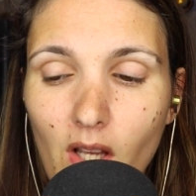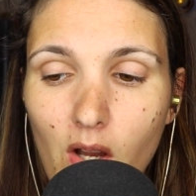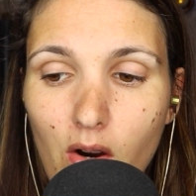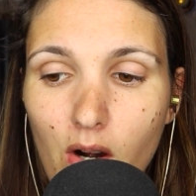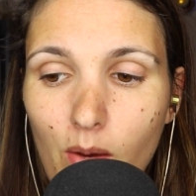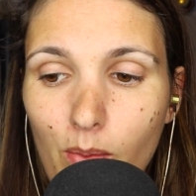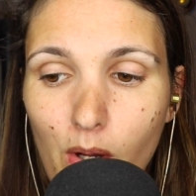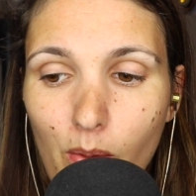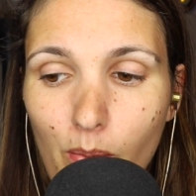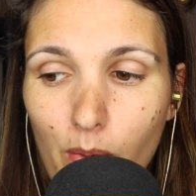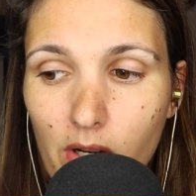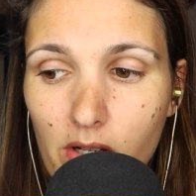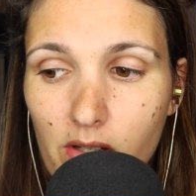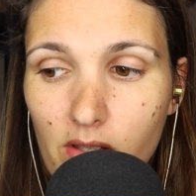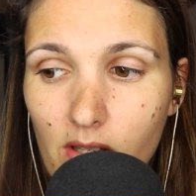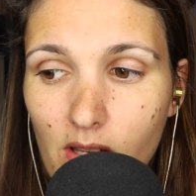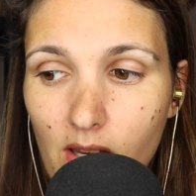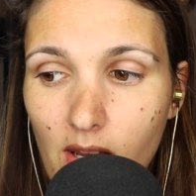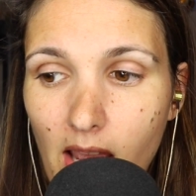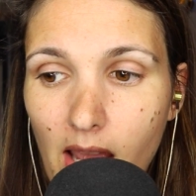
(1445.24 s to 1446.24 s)
horrible
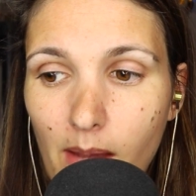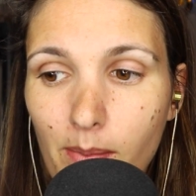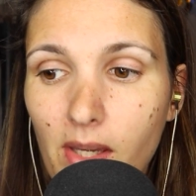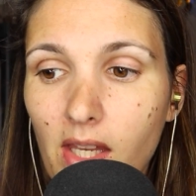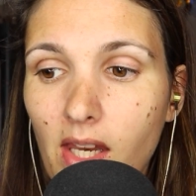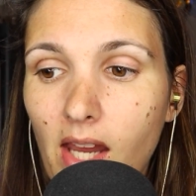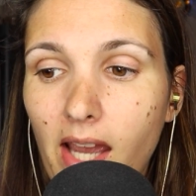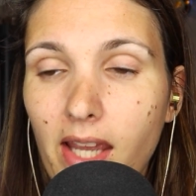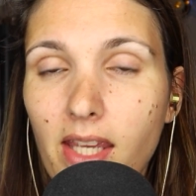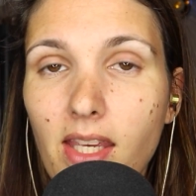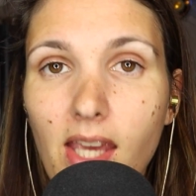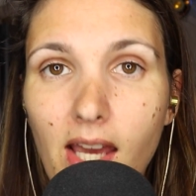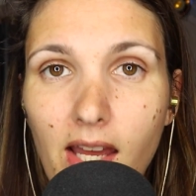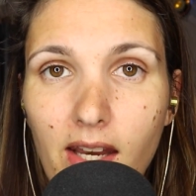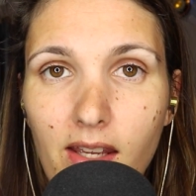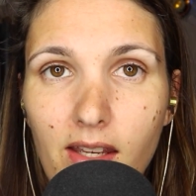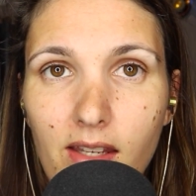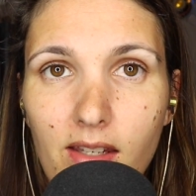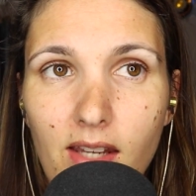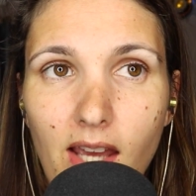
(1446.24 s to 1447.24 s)
person. I mean, I get
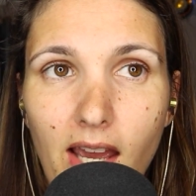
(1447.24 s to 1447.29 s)
it.